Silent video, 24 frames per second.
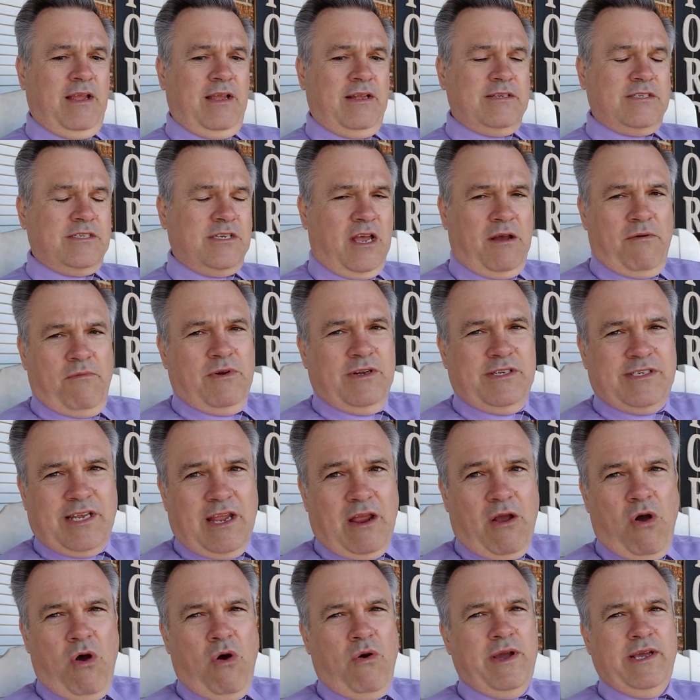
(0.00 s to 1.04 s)
Some would say,
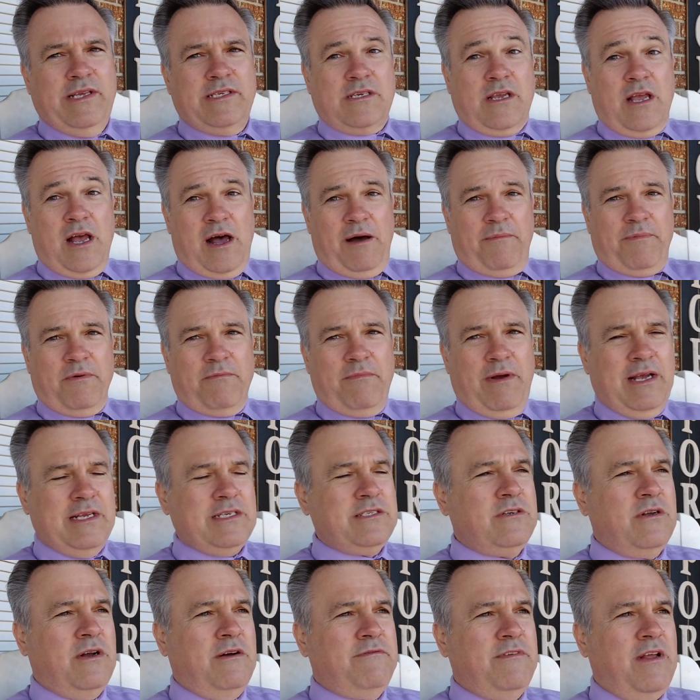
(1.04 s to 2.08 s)
"Oh, he's
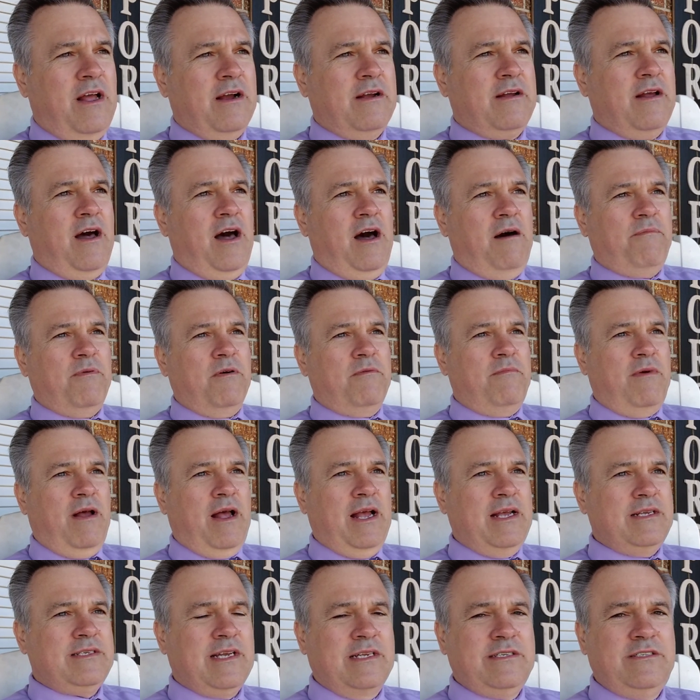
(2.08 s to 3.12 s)
compromised." No, I'm not
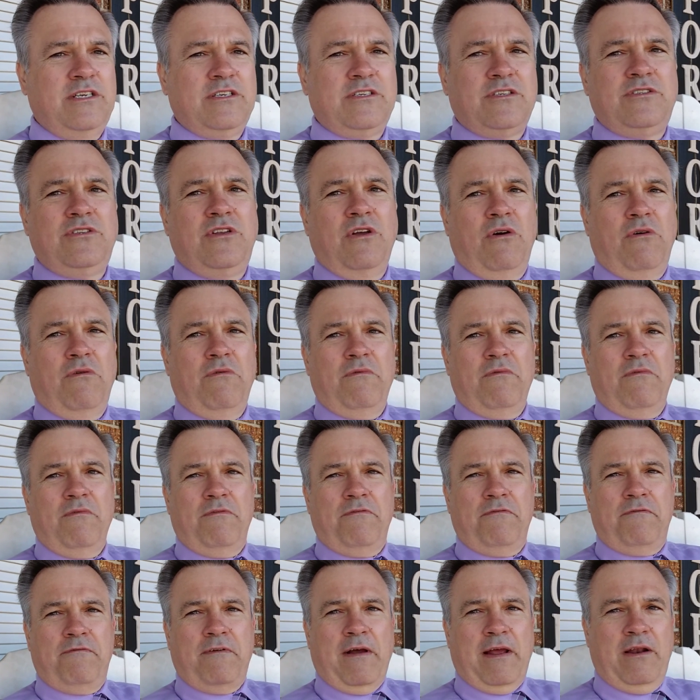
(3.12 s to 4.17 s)
compromised. I don't
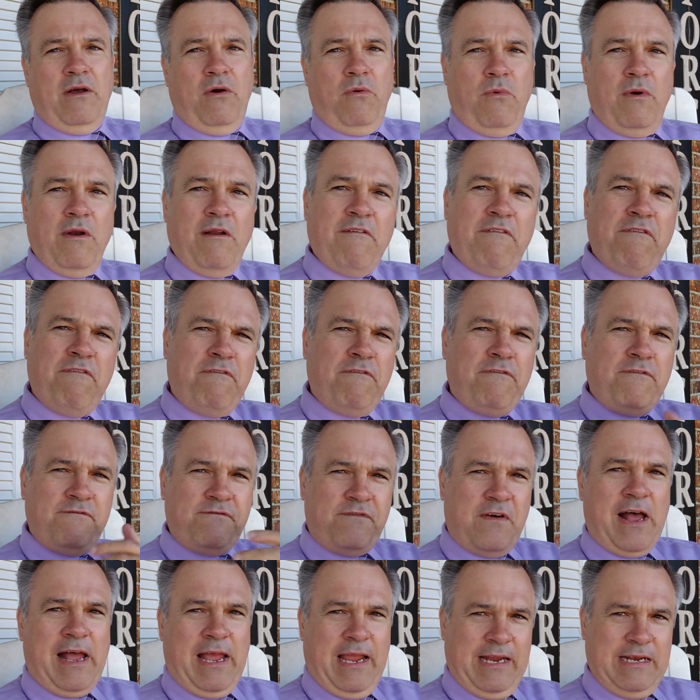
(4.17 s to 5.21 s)
want to
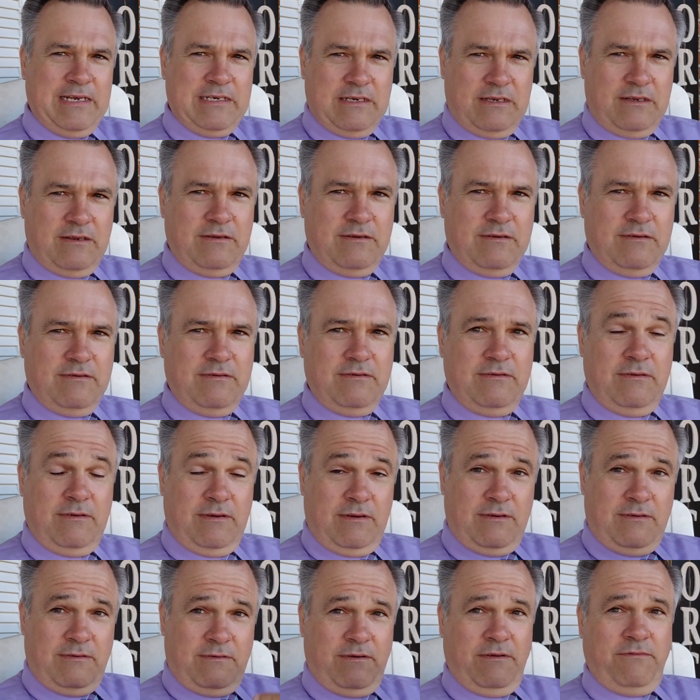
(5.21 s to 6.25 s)
fight.
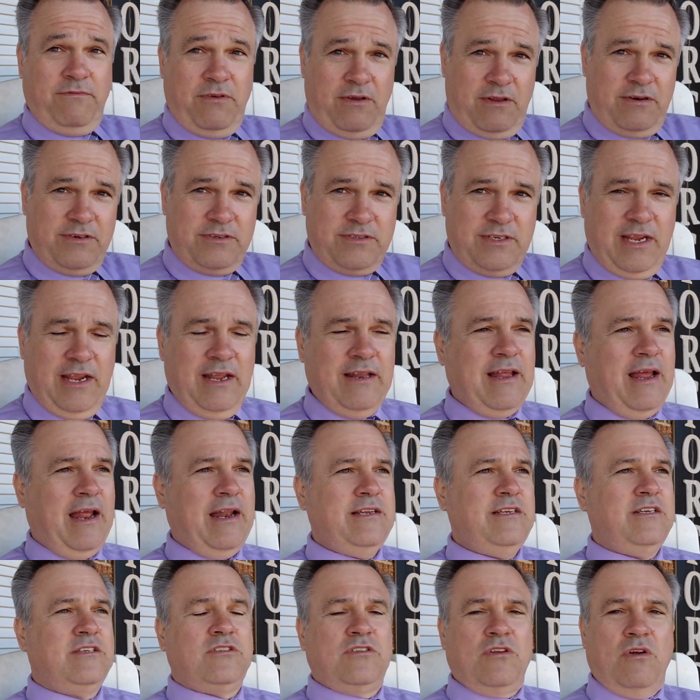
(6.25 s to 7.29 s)
I don't know if you understand that.
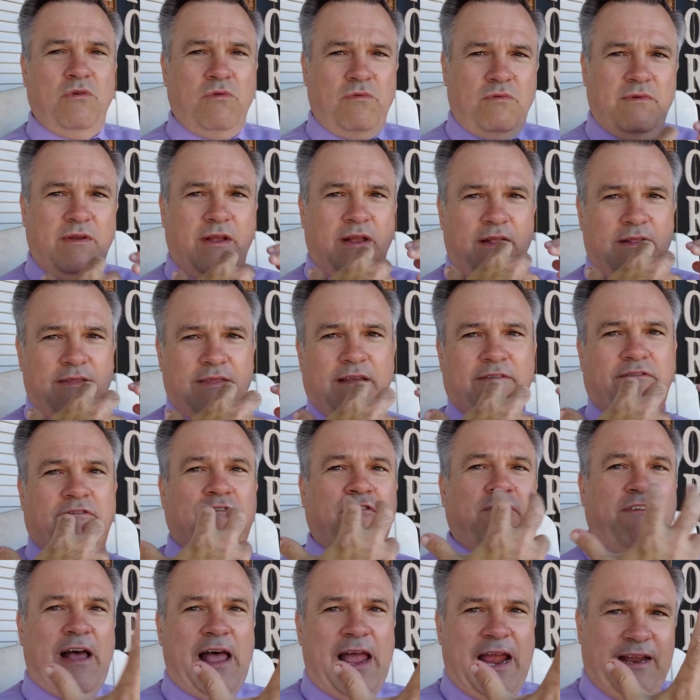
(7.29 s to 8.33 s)
I just don't,
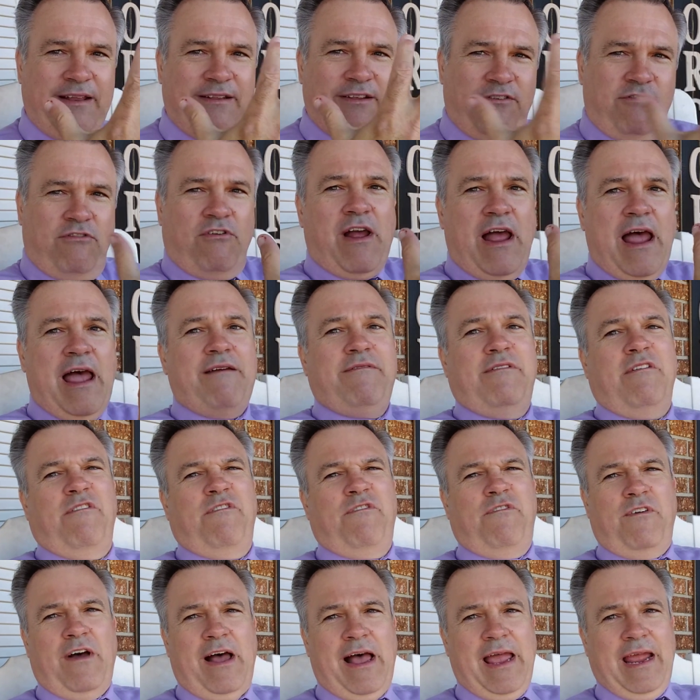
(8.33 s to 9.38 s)
the drive to
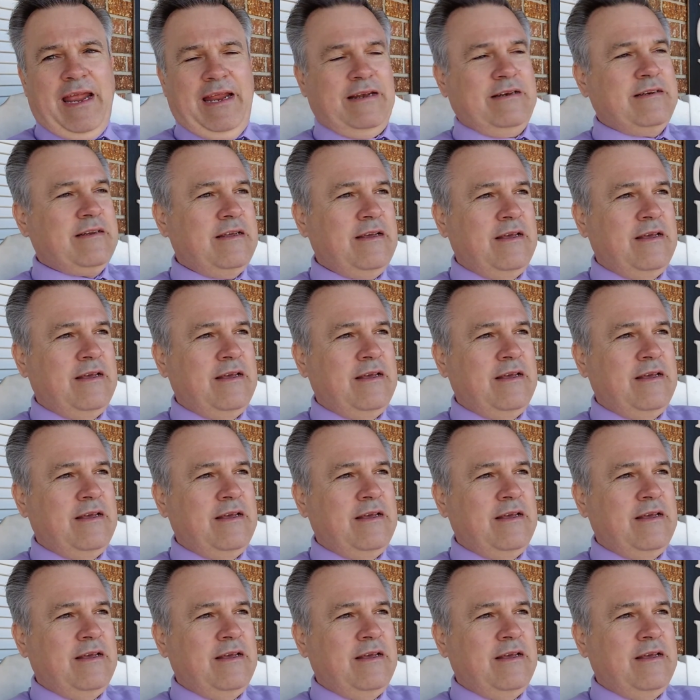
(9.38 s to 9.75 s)
fight